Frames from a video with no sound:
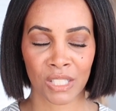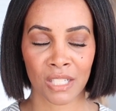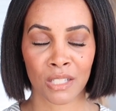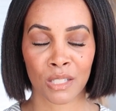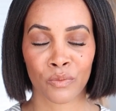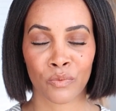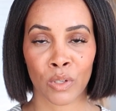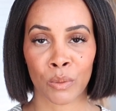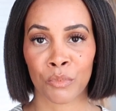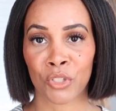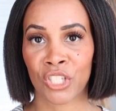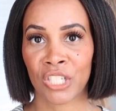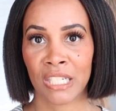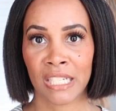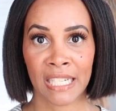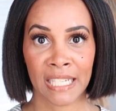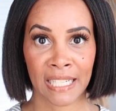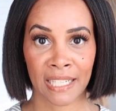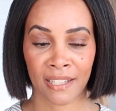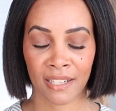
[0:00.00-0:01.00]
It's from
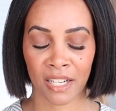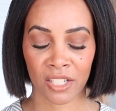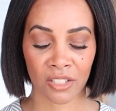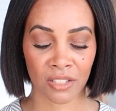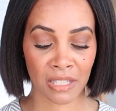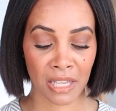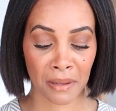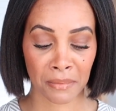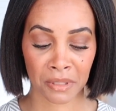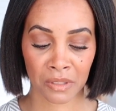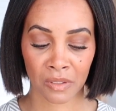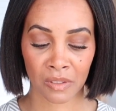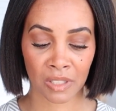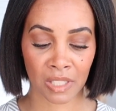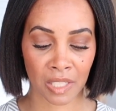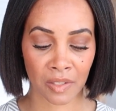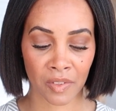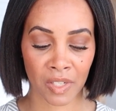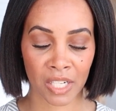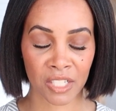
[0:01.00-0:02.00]
Shein. I just absolutely
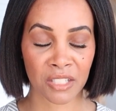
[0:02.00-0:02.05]
love it.